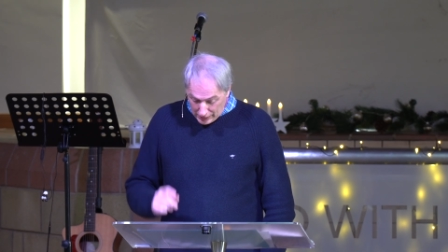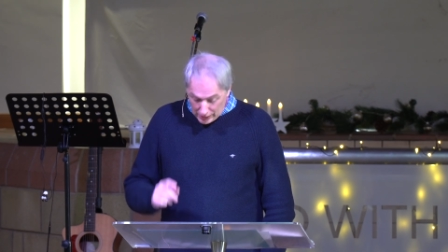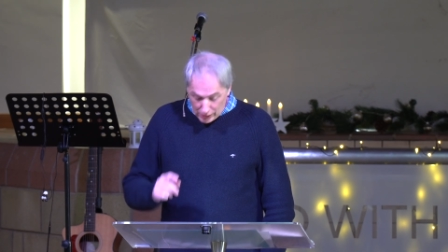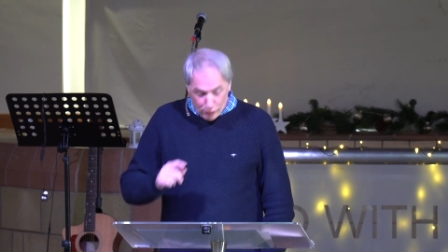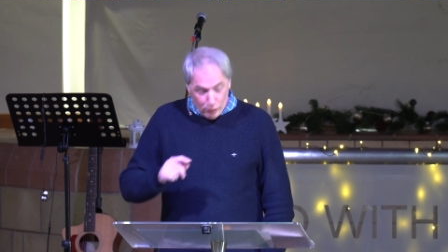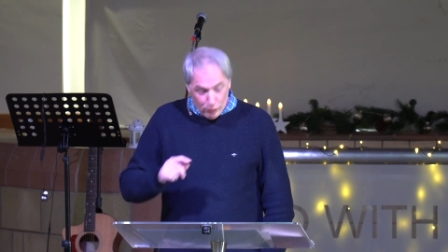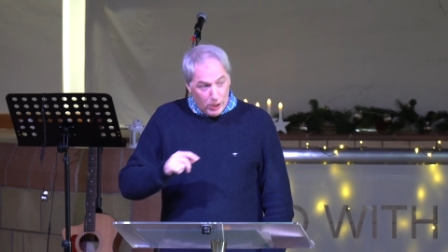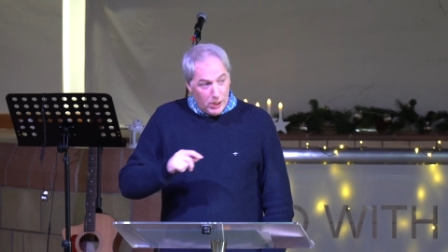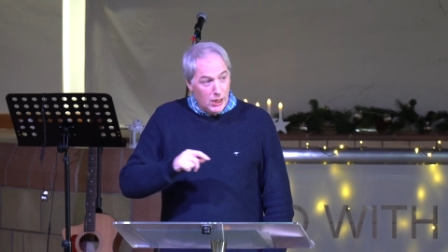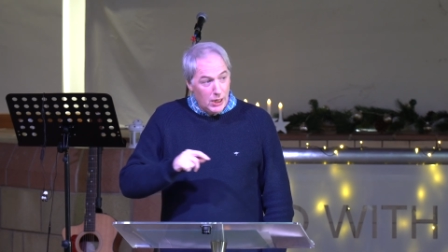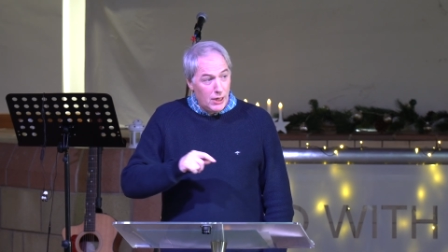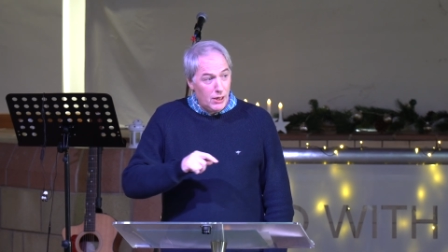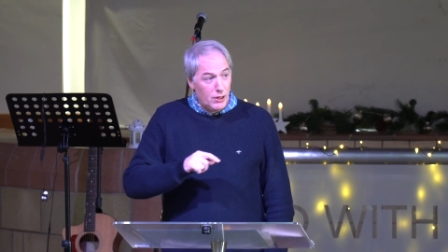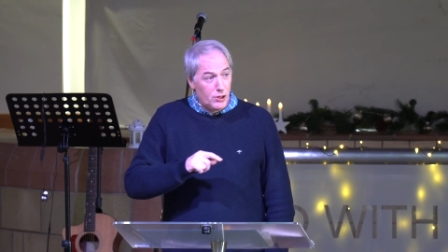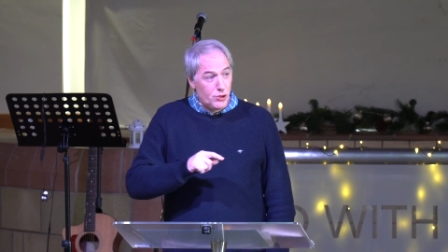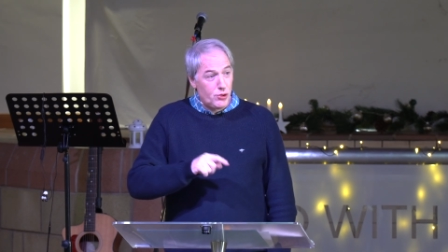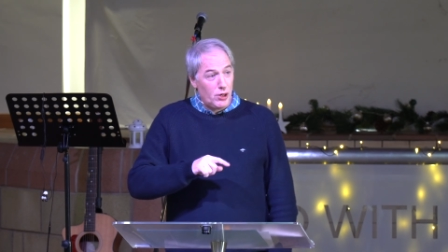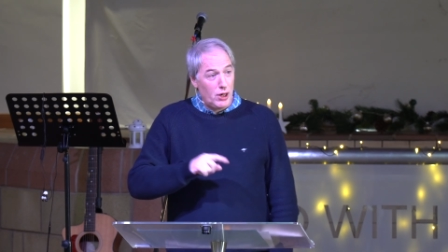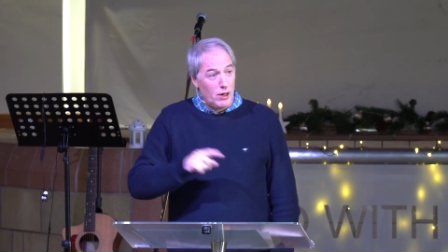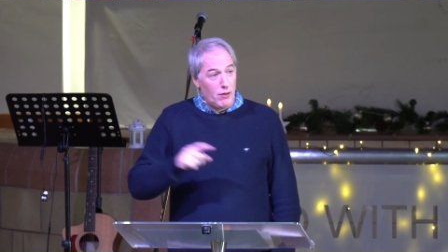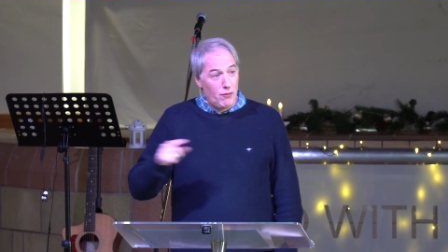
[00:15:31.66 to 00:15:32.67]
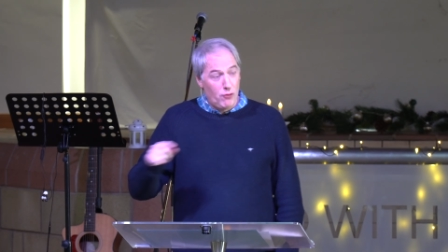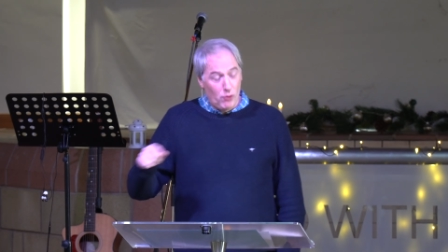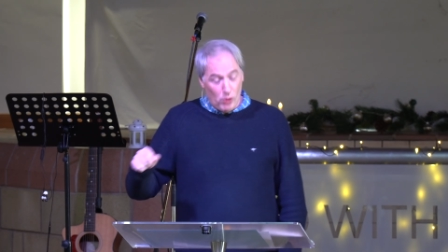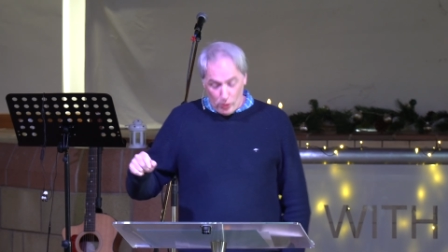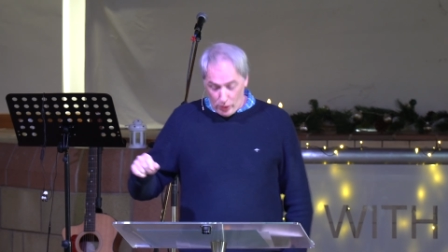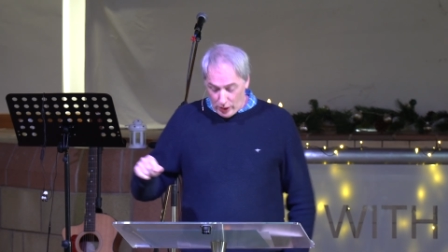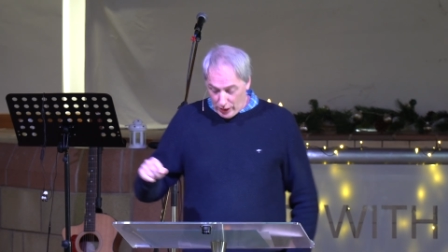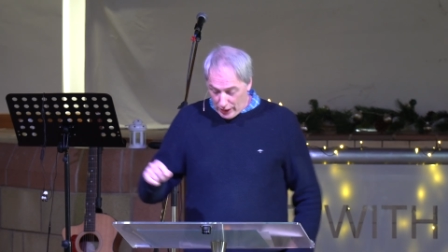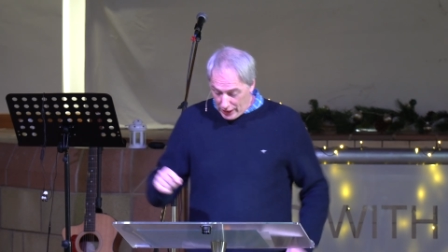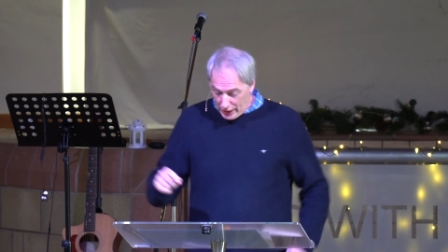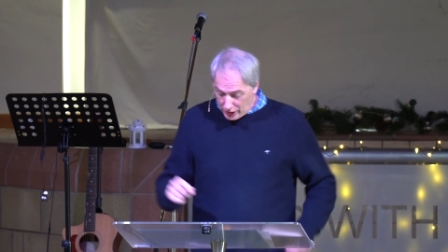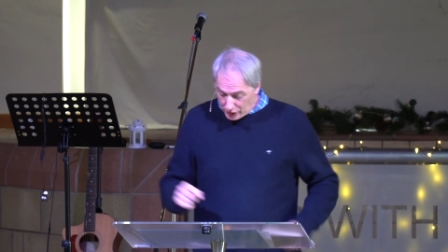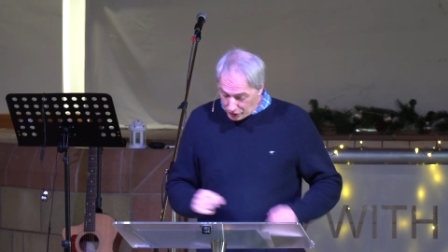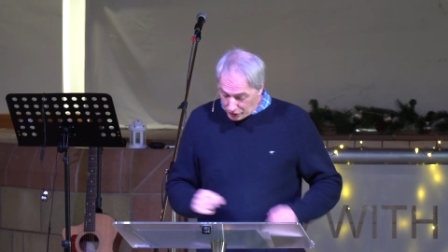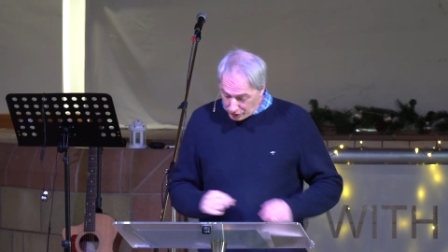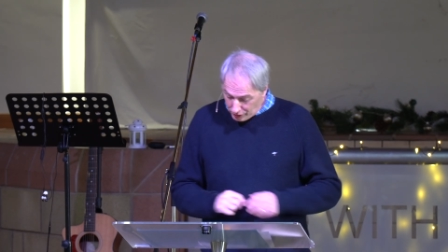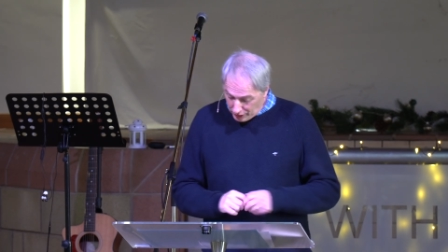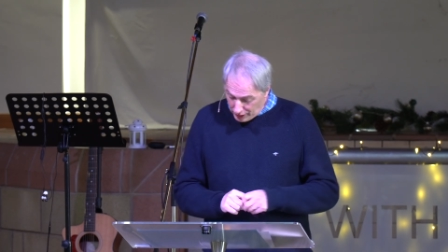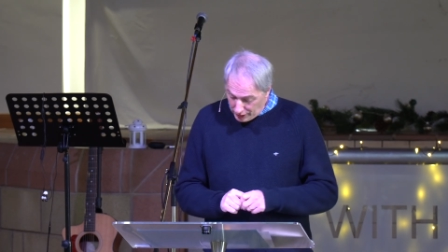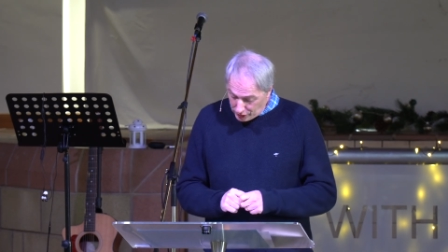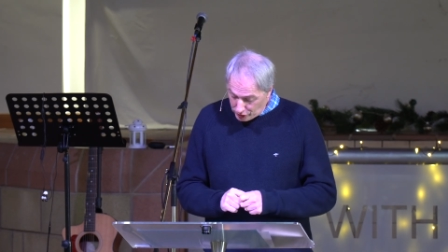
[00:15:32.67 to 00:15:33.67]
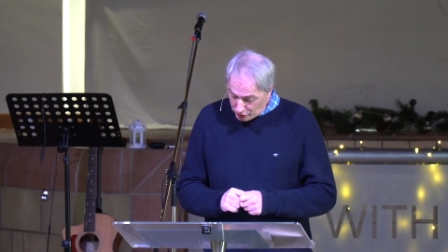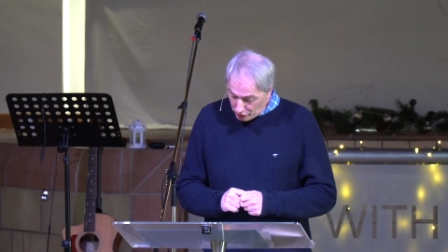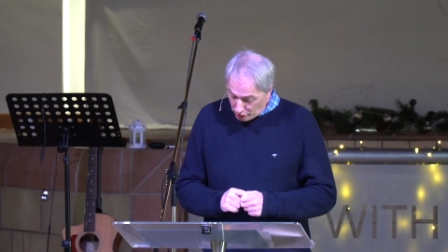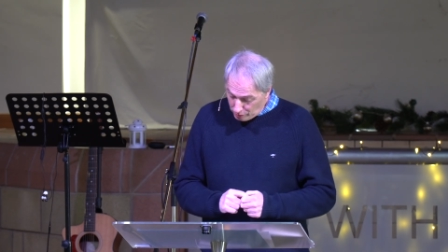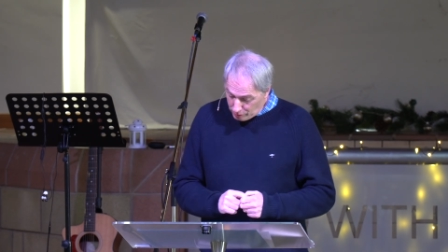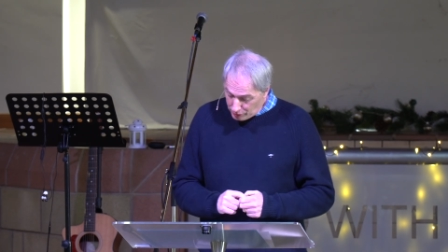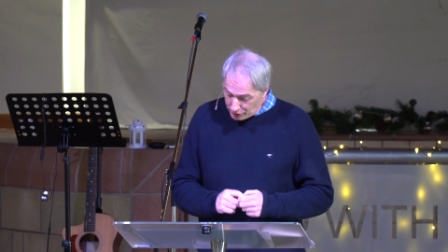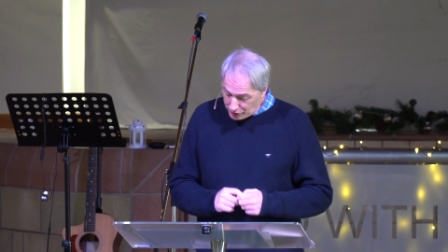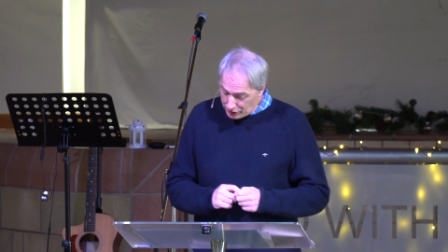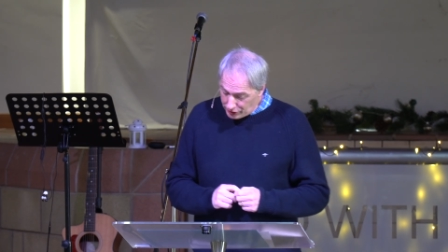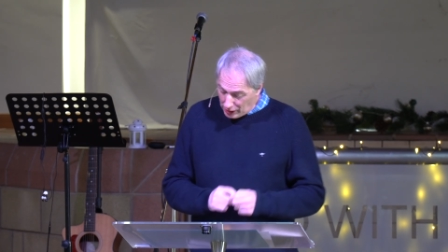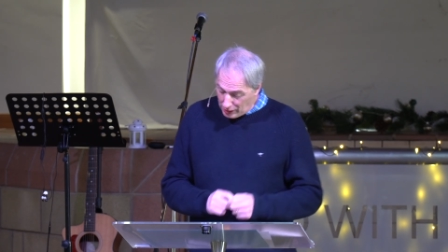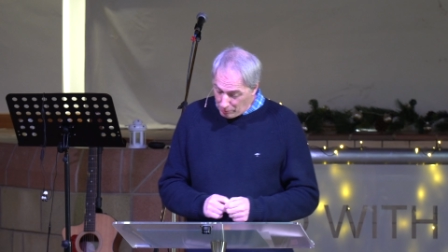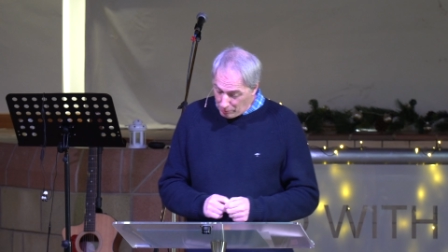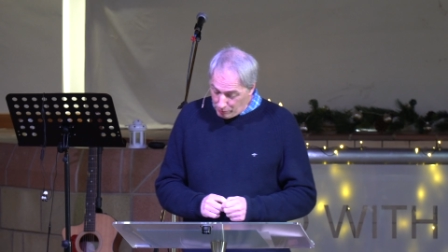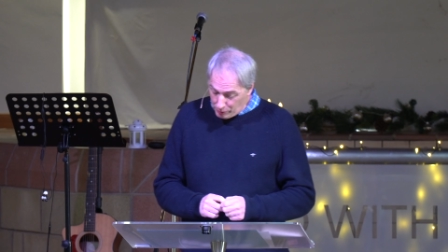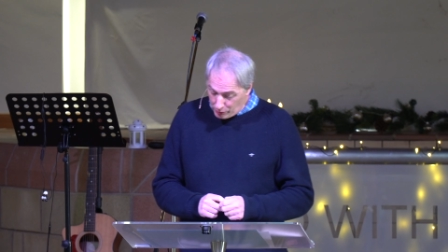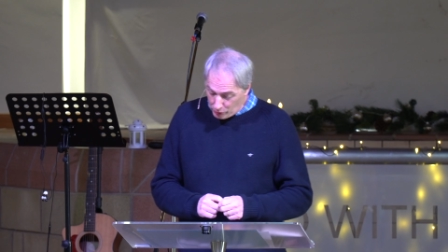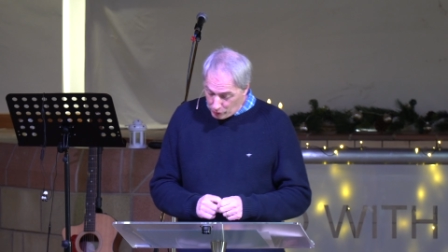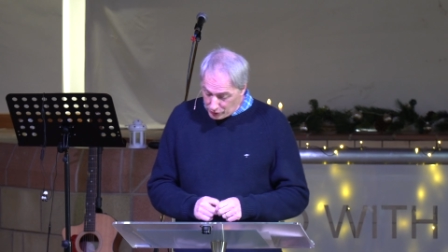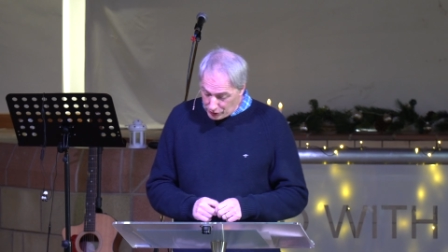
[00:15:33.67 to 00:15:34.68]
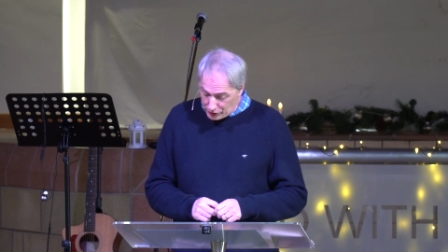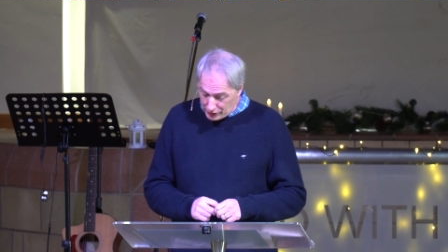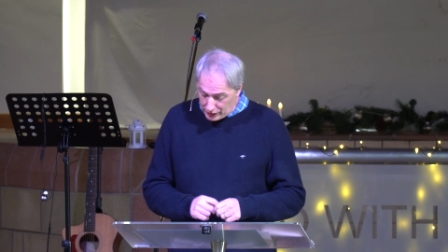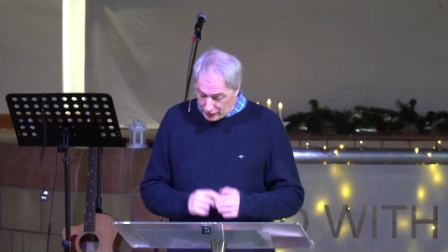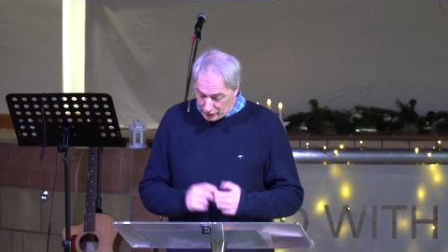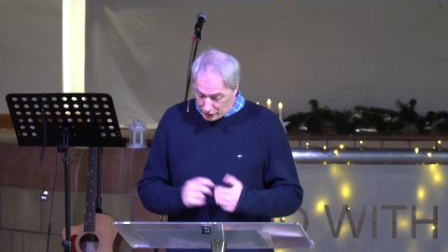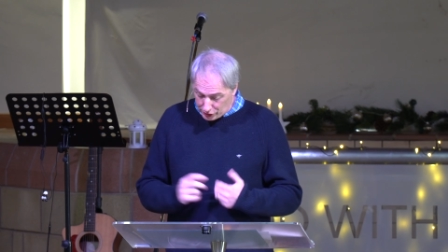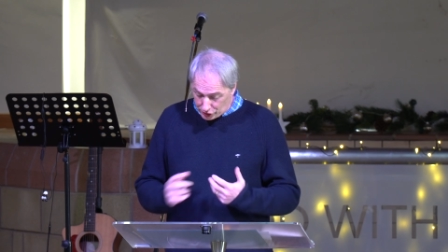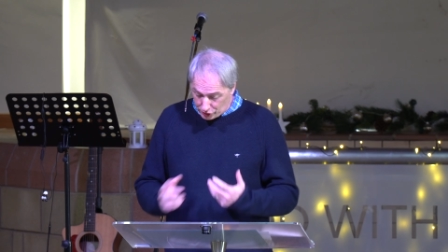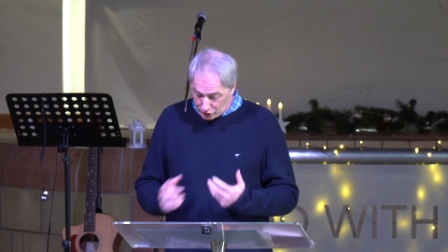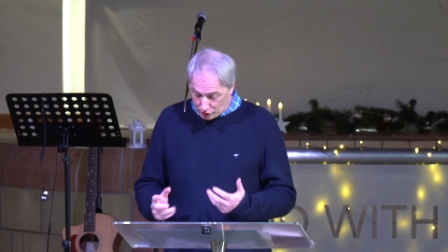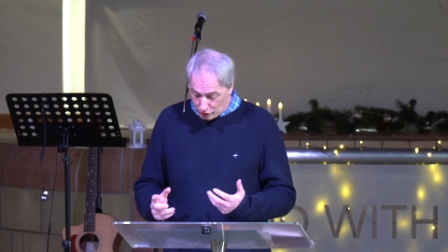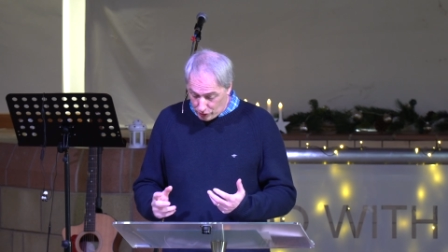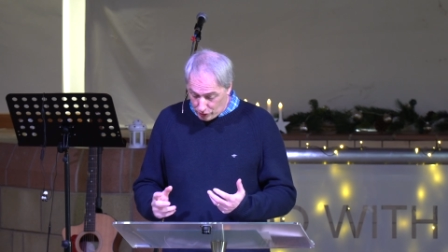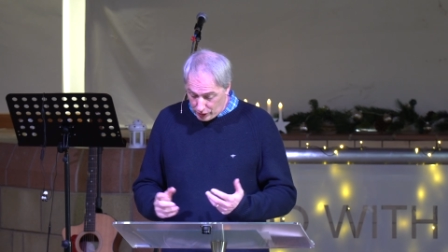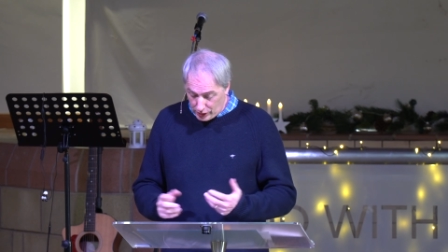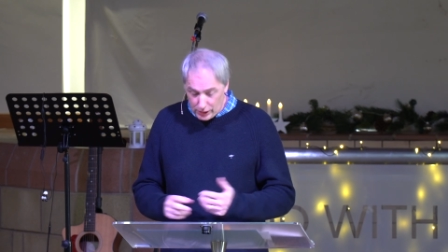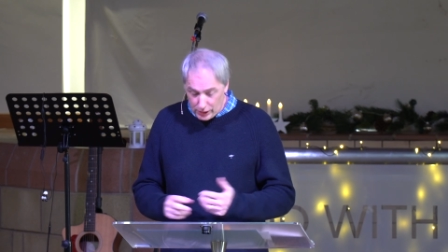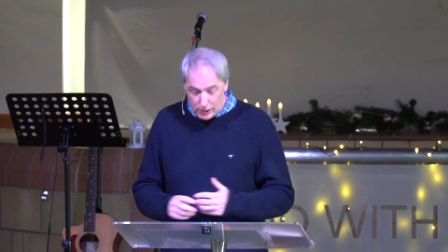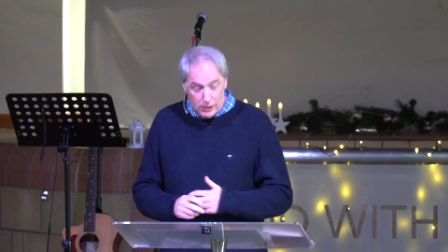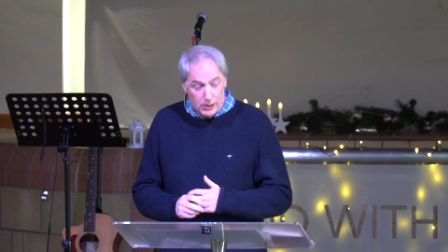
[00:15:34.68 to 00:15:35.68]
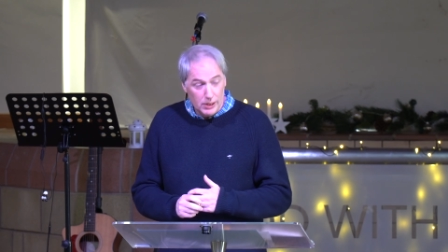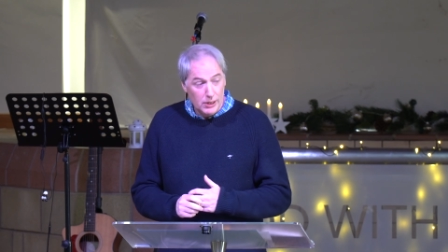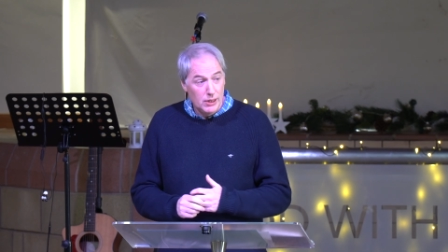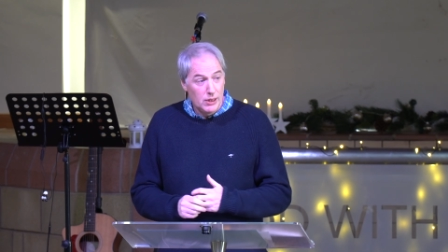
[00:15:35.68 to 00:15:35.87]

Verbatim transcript: If we kind of track forward in history, Solomon's temple was then destroyed